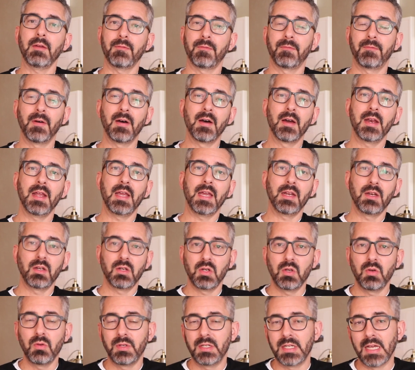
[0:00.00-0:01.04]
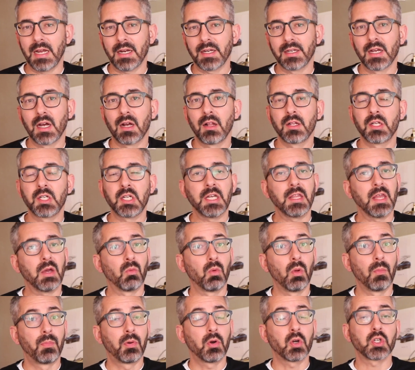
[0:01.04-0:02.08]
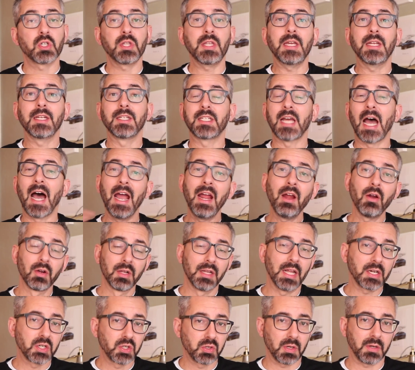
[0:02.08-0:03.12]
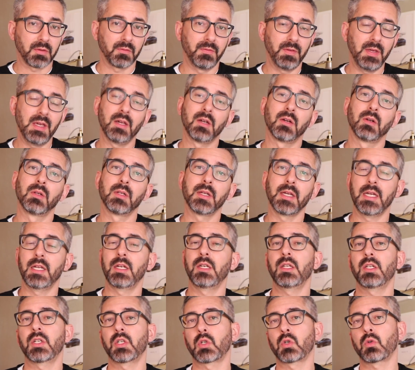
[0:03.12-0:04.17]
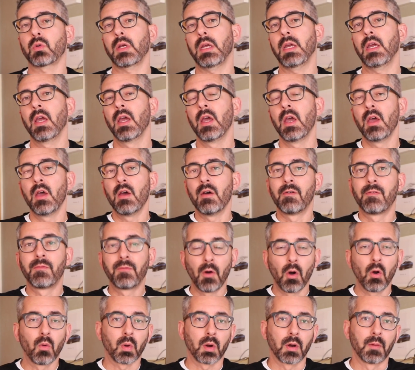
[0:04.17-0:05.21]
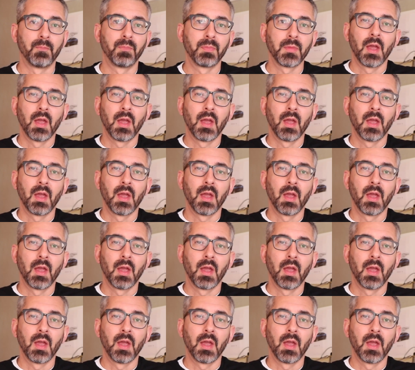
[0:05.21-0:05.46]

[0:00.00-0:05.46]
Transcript: fun and new technology that will push the entire electric vehicle industry forward.